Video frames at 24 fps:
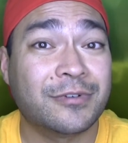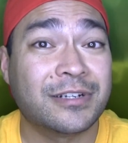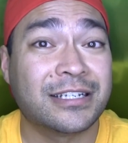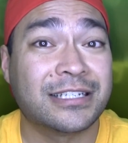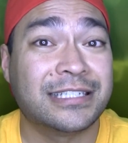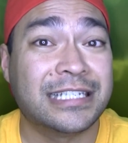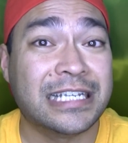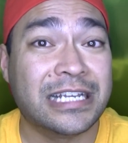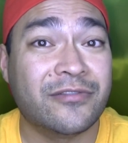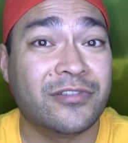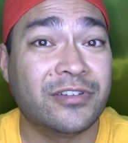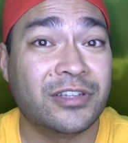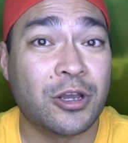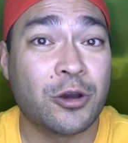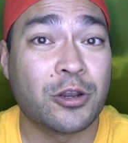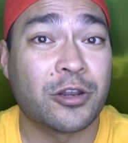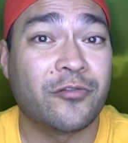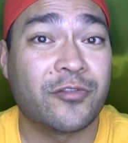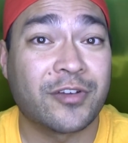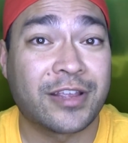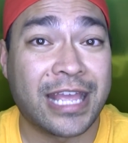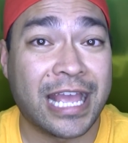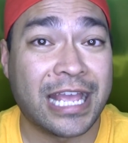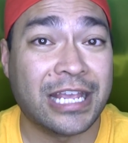receive a
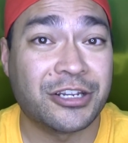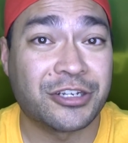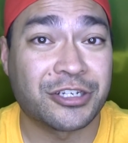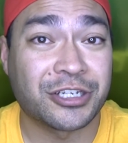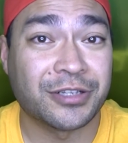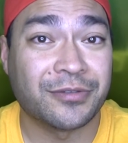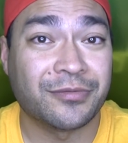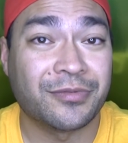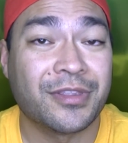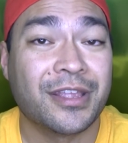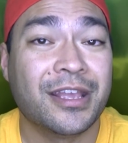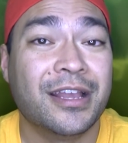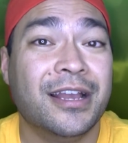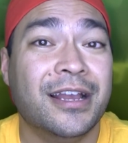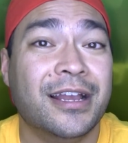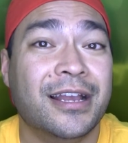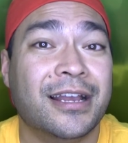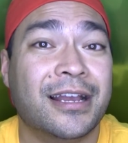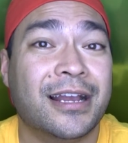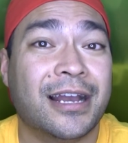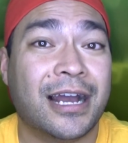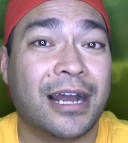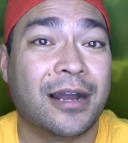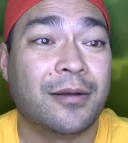notification,
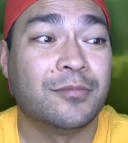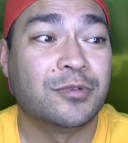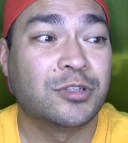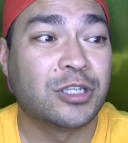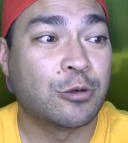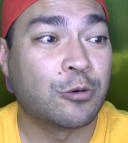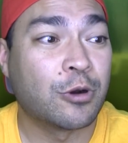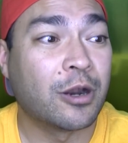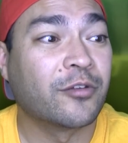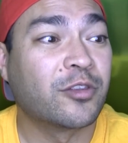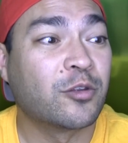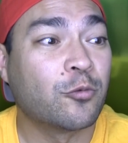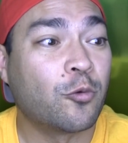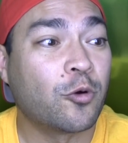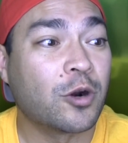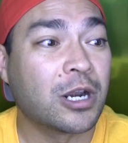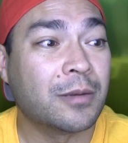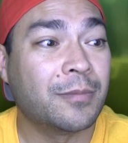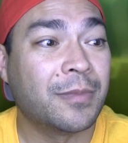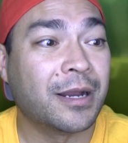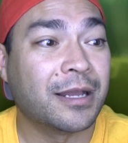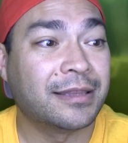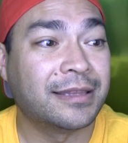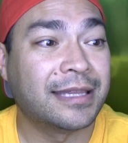so you won't have to
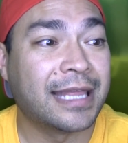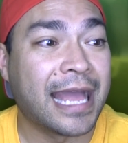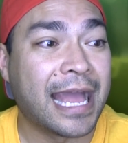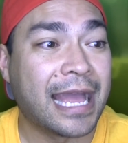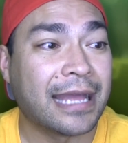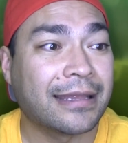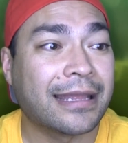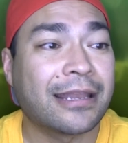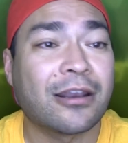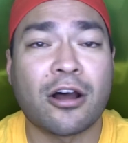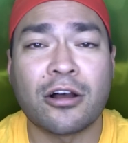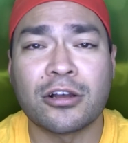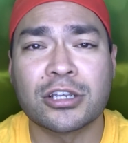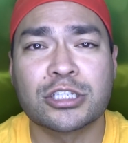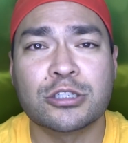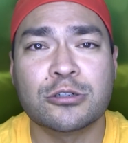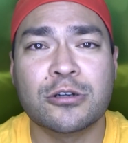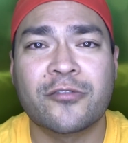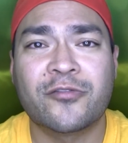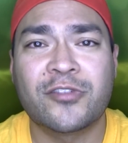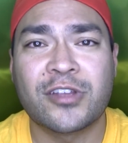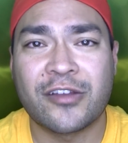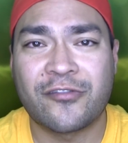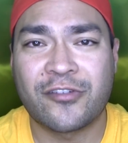worry about that. And
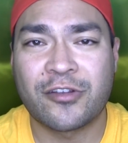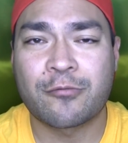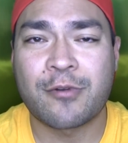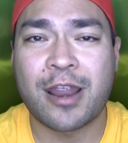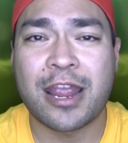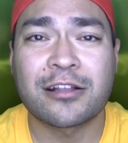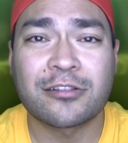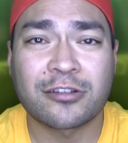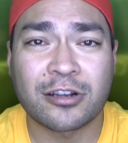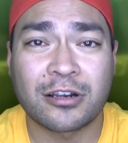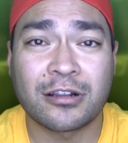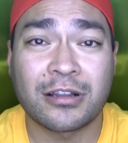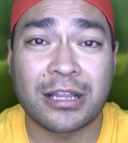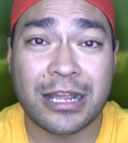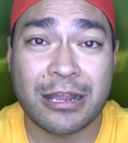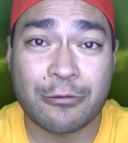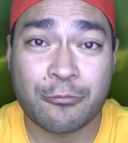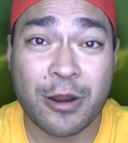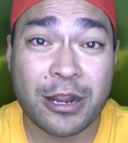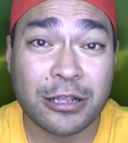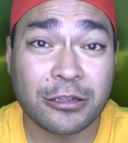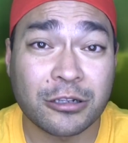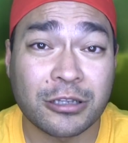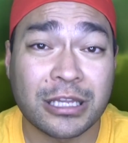also, if you
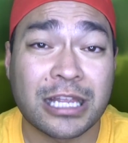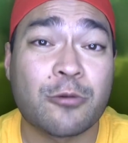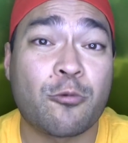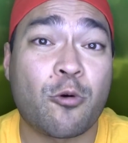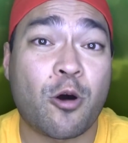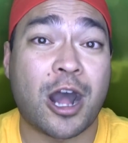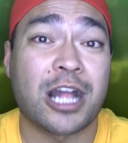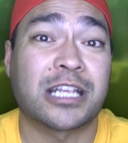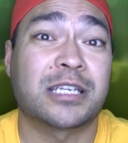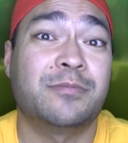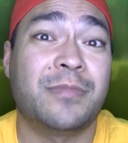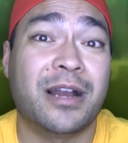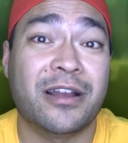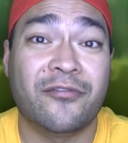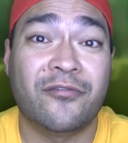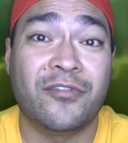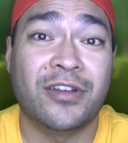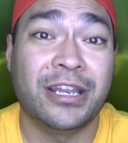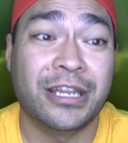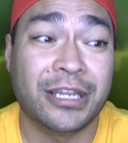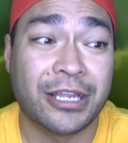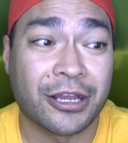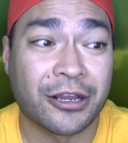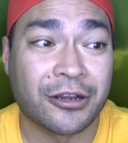regularly watch my
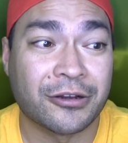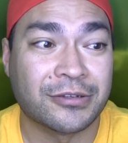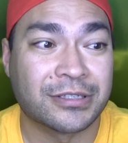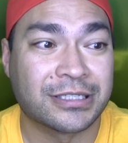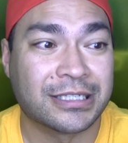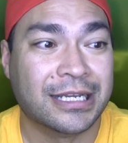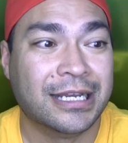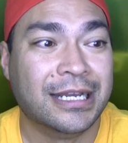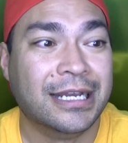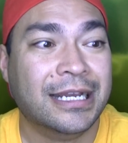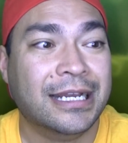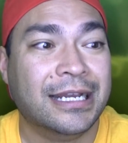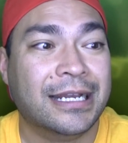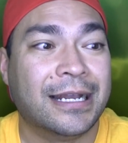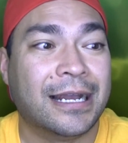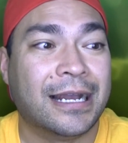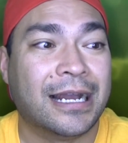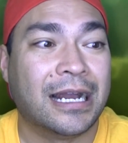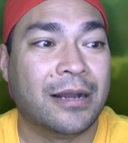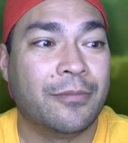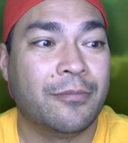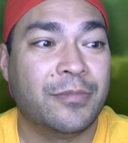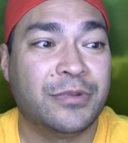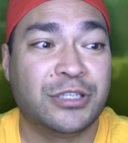videos,
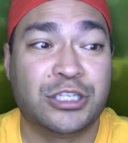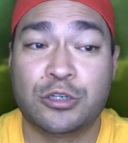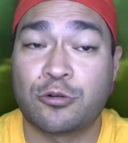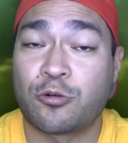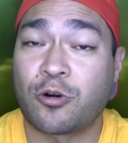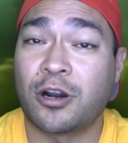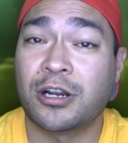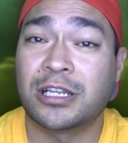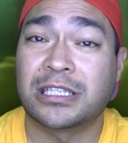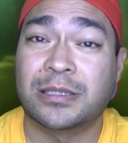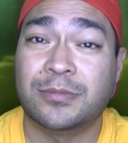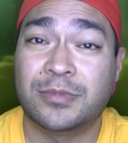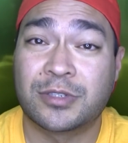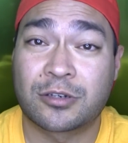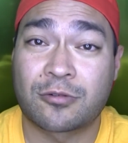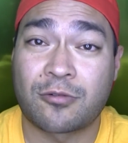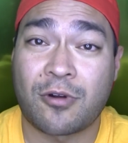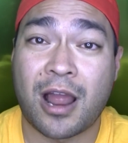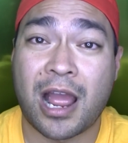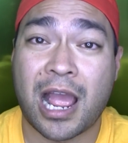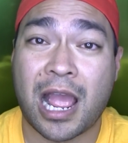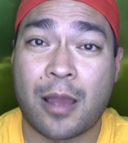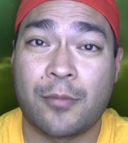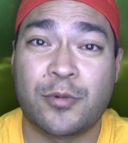but you aren't
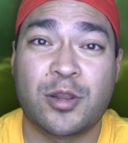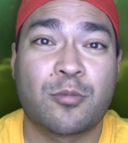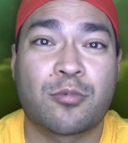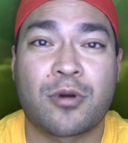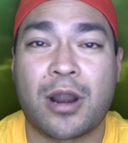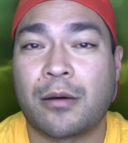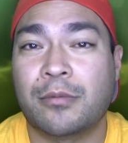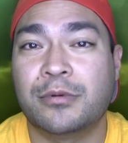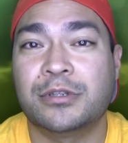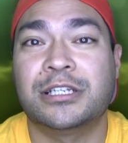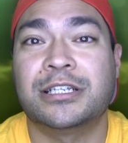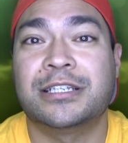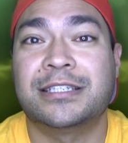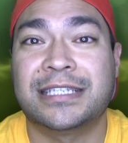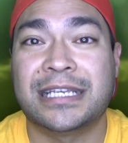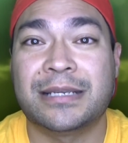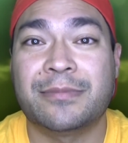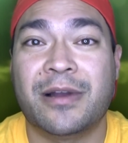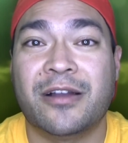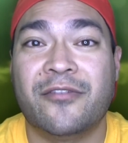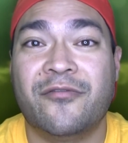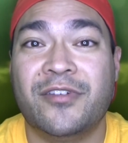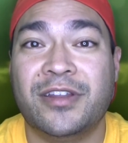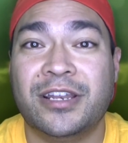subscribed, you probably just see
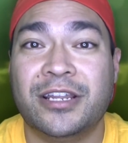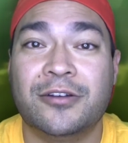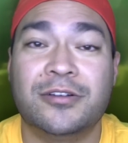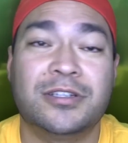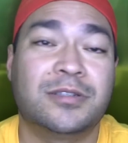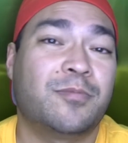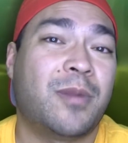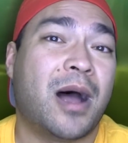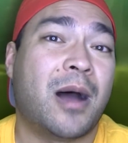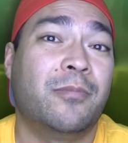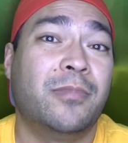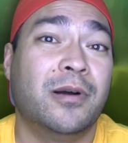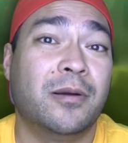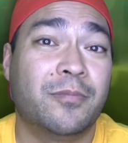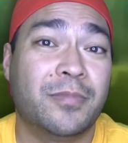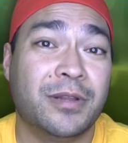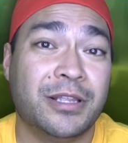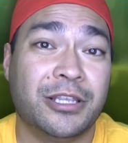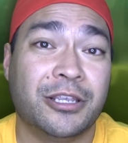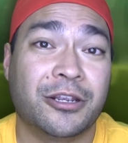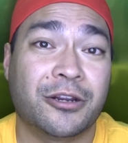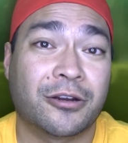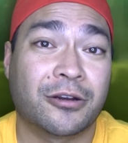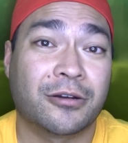my videos pop up
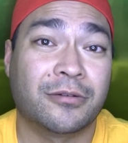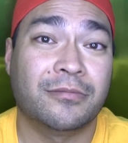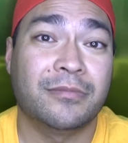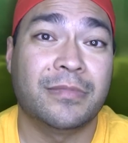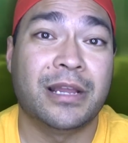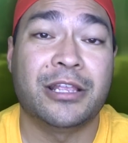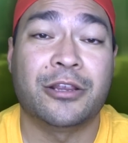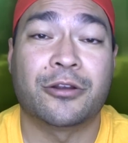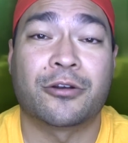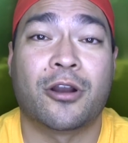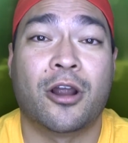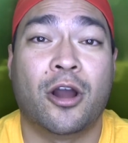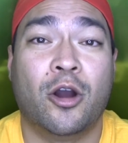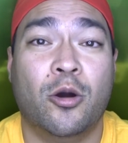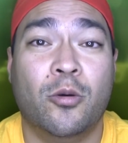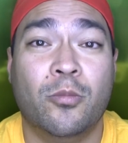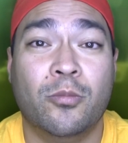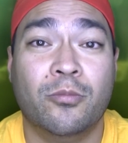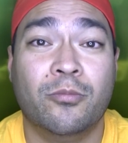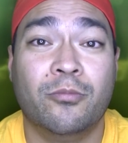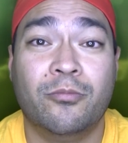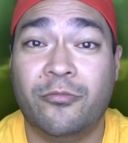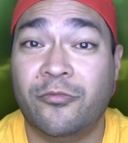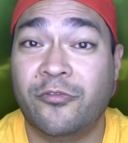in your
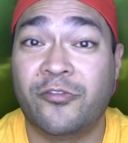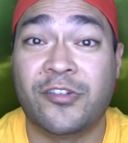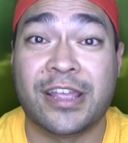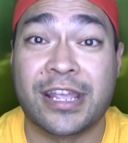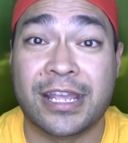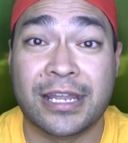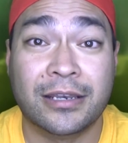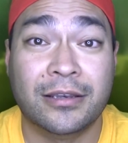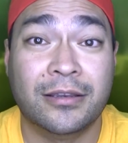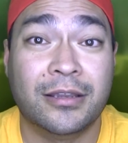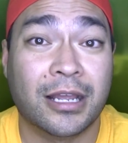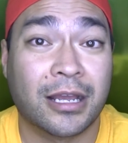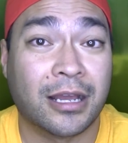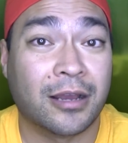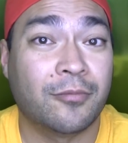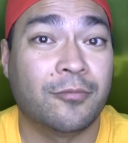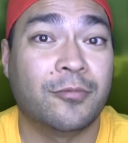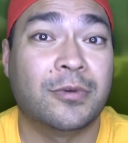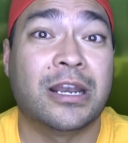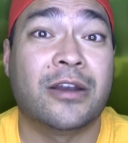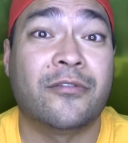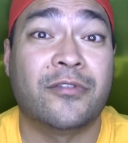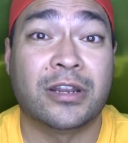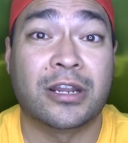home feed,
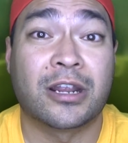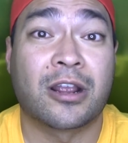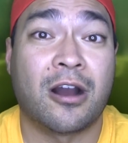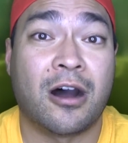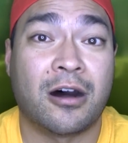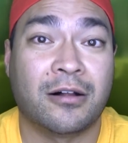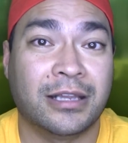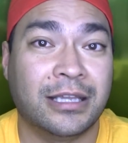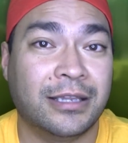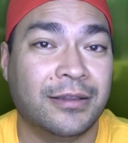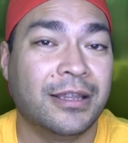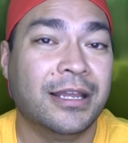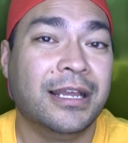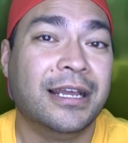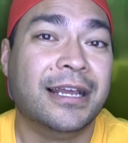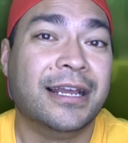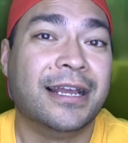whenever you call it.